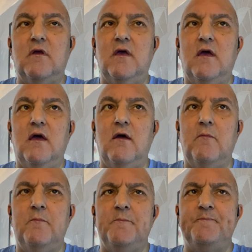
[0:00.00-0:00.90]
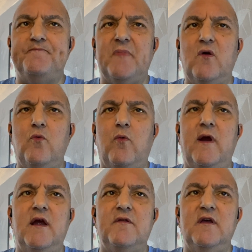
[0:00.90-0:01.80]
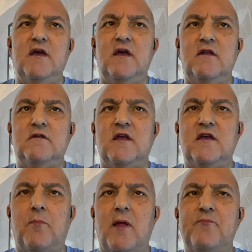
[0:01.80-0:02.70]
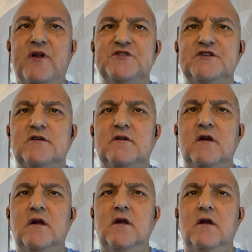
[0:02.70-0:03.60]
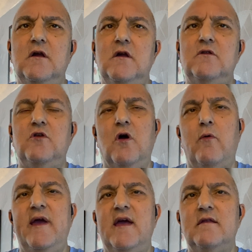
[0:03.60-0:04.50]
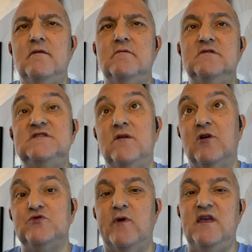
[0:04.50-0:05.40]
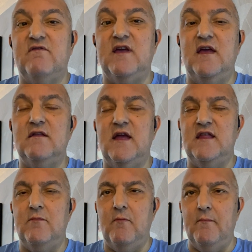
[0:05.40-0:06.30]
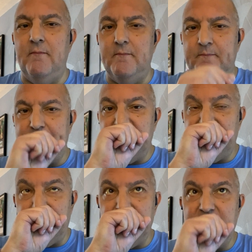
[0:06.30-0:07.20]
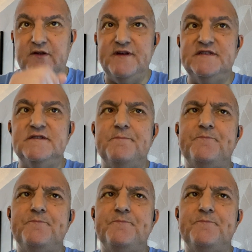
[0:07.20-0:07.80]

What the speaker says: where they take your blood pressure, do a weigh-in, see how much weight you've gained, any fluid increase.